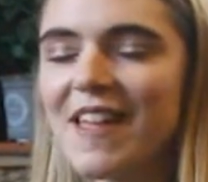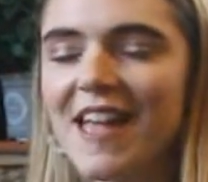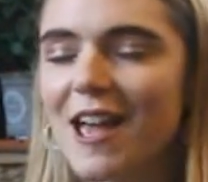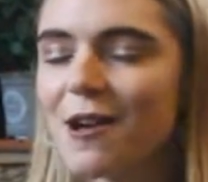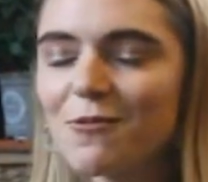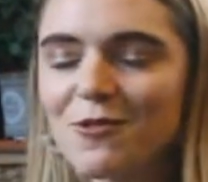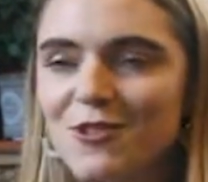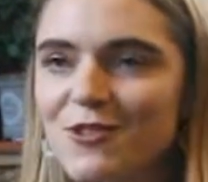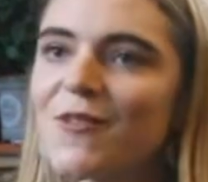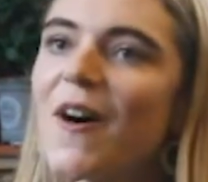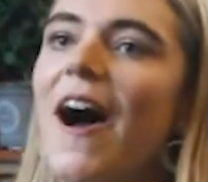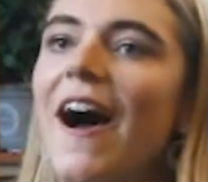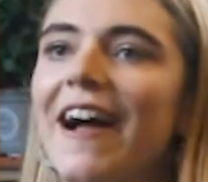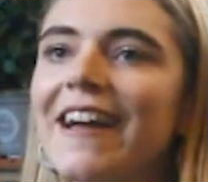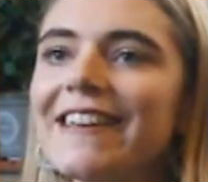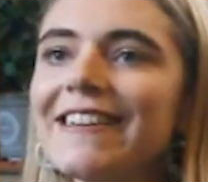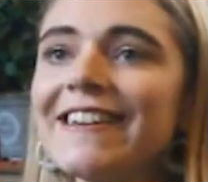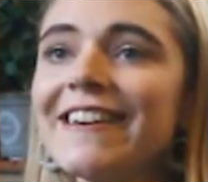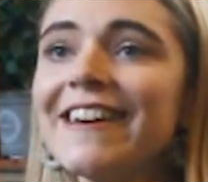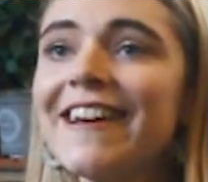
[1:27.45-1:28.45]
It was
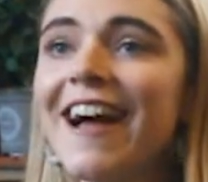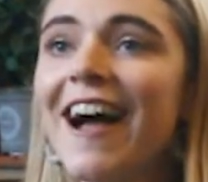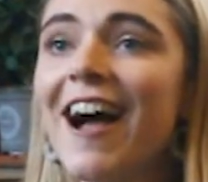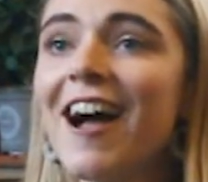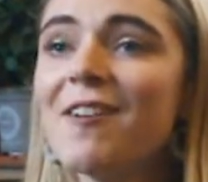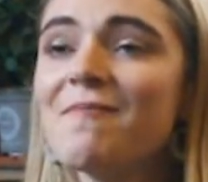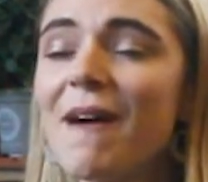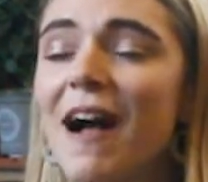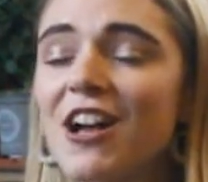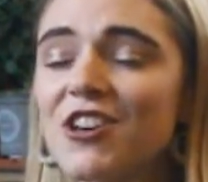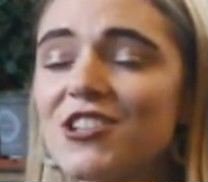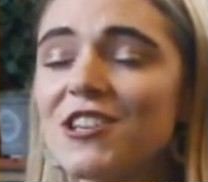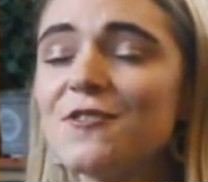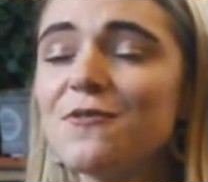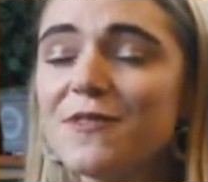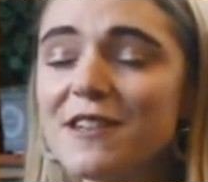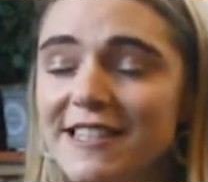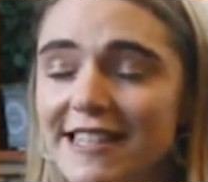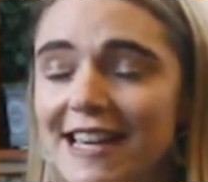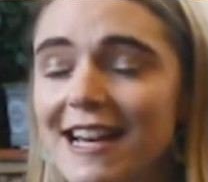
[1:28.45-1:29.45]
fine, but actually
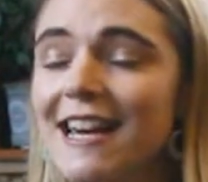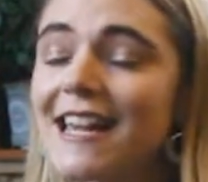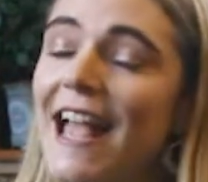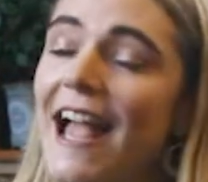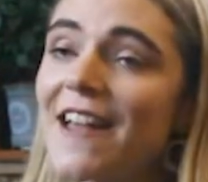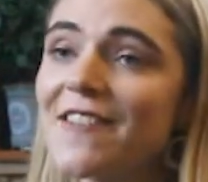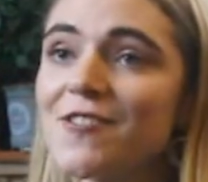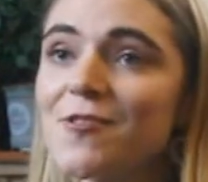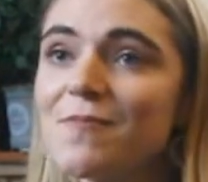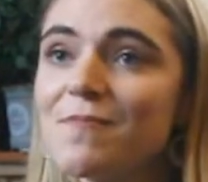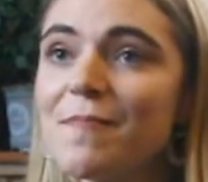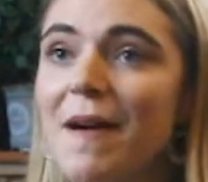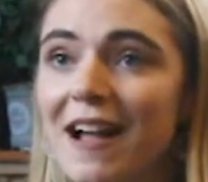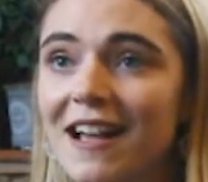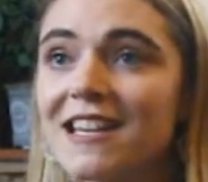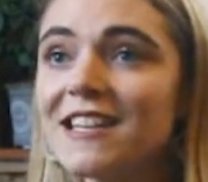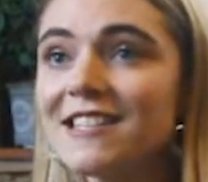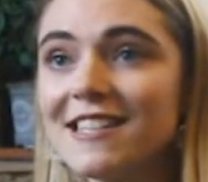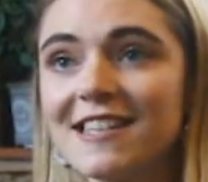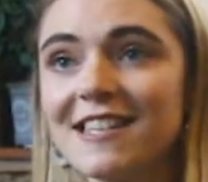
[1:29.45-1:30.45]
physically getting them
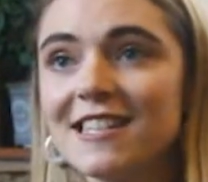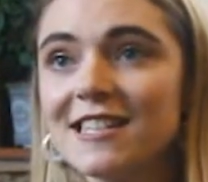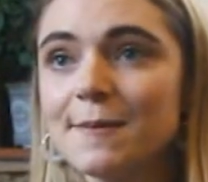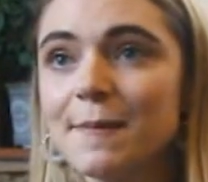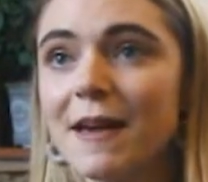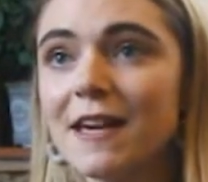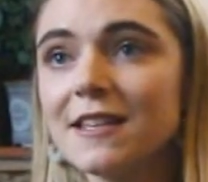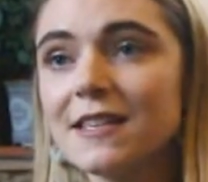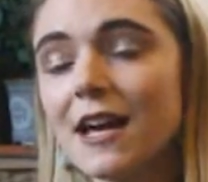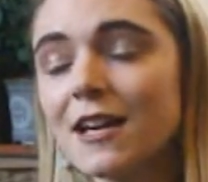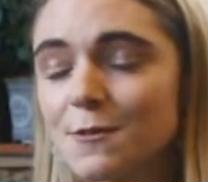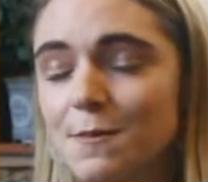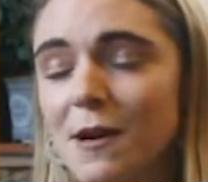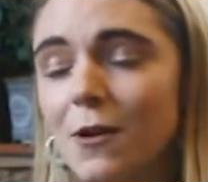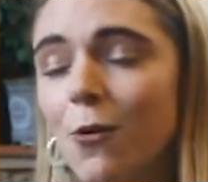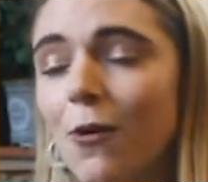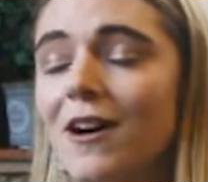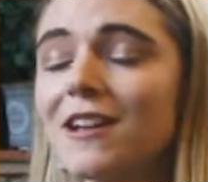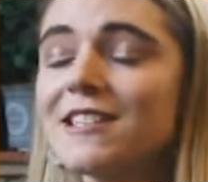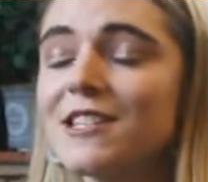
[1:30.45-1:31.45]
back into this space has
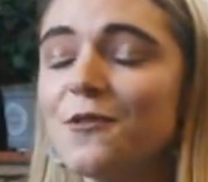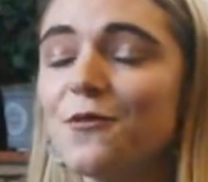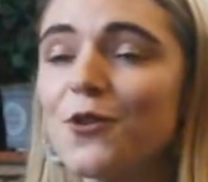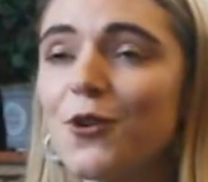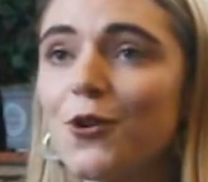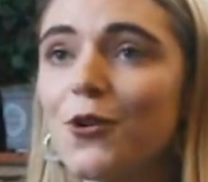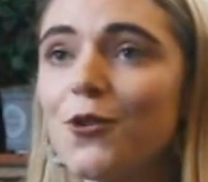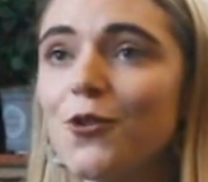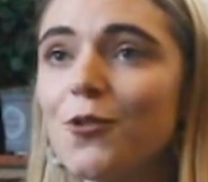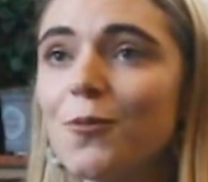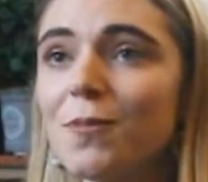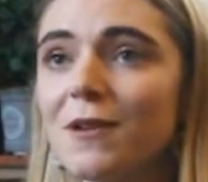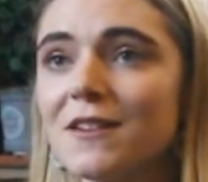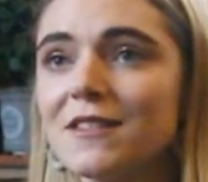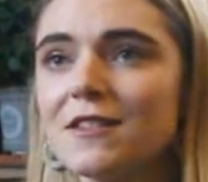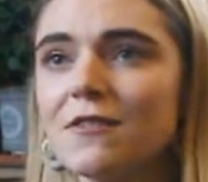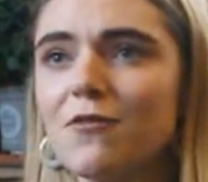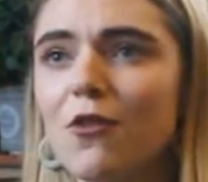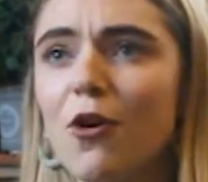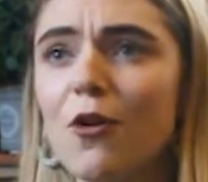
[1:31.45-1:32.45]
been quite difficult
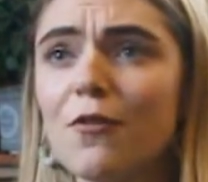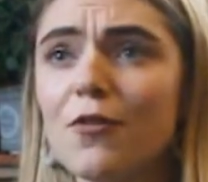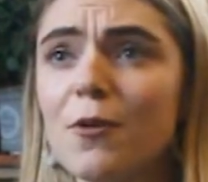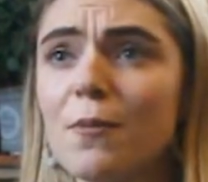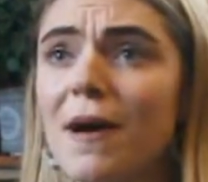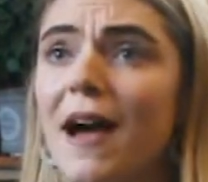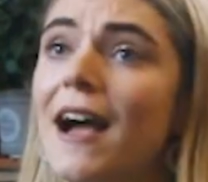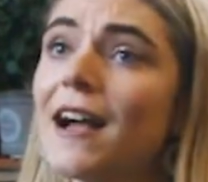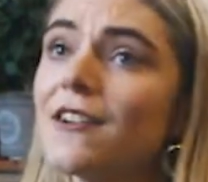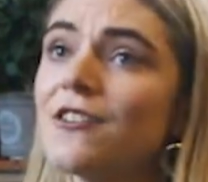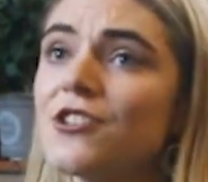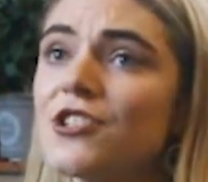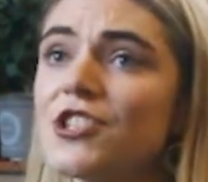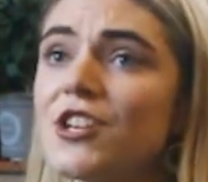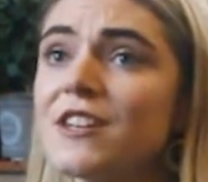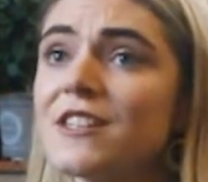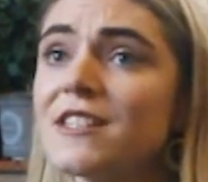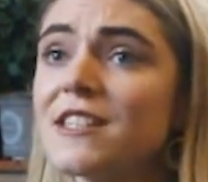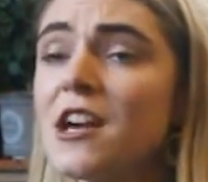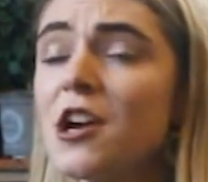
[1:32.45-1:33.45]
because a lot of them are
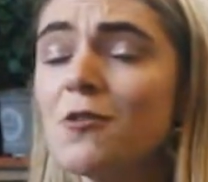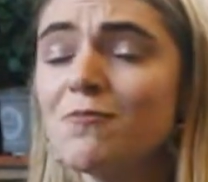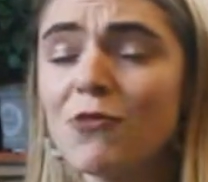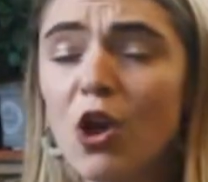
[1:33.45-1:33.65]
anxious,